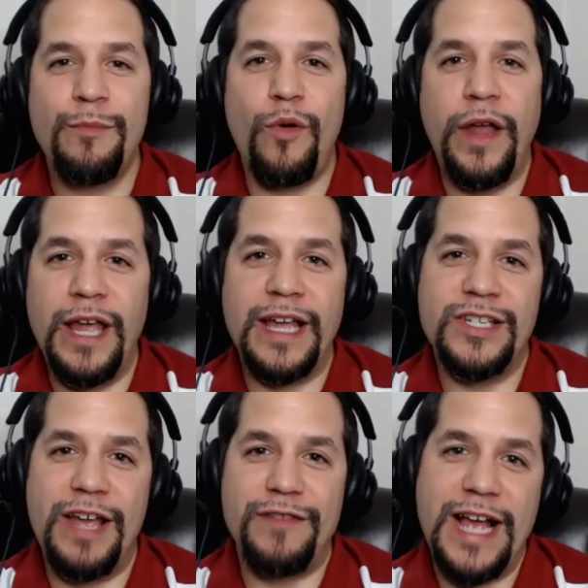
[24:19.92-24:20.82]
point, I
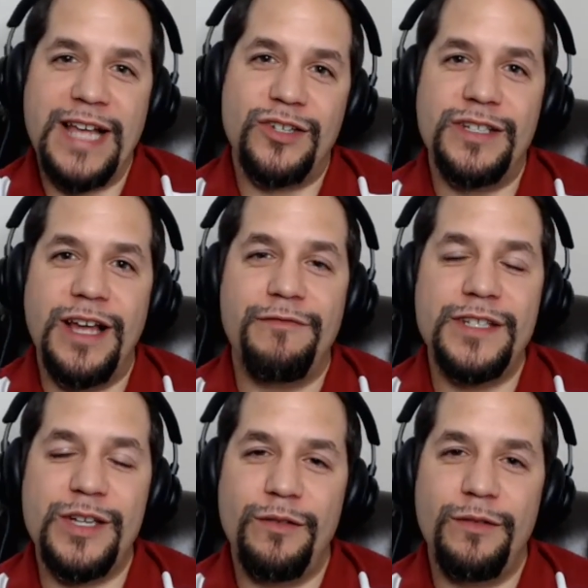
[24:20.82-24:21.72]
guess you have to ask yourself,
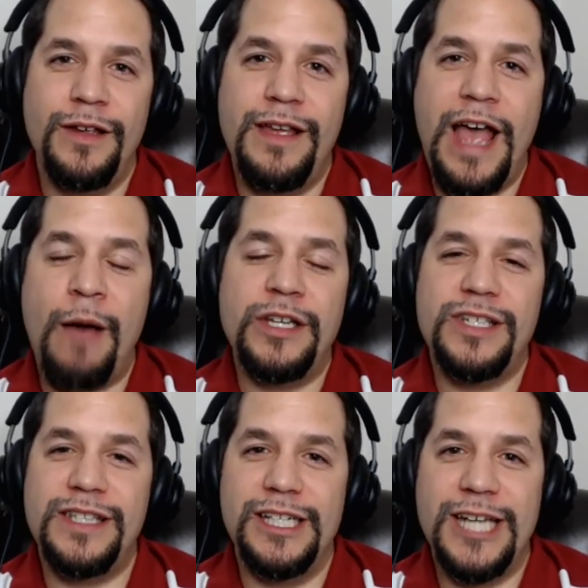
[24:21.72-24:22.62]
how much
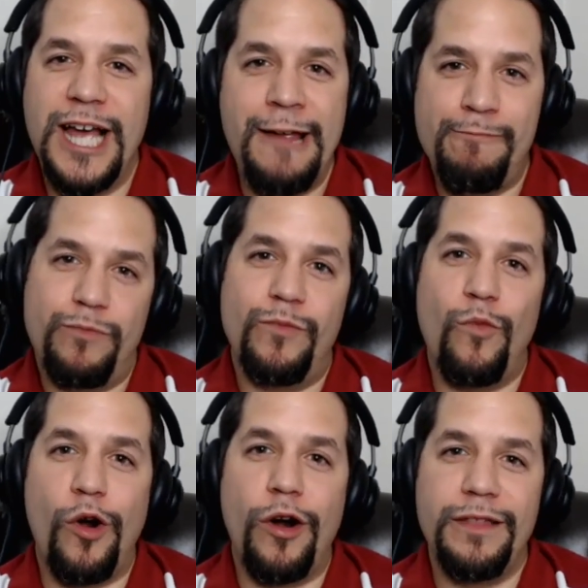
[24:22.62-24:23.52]
is the time worth?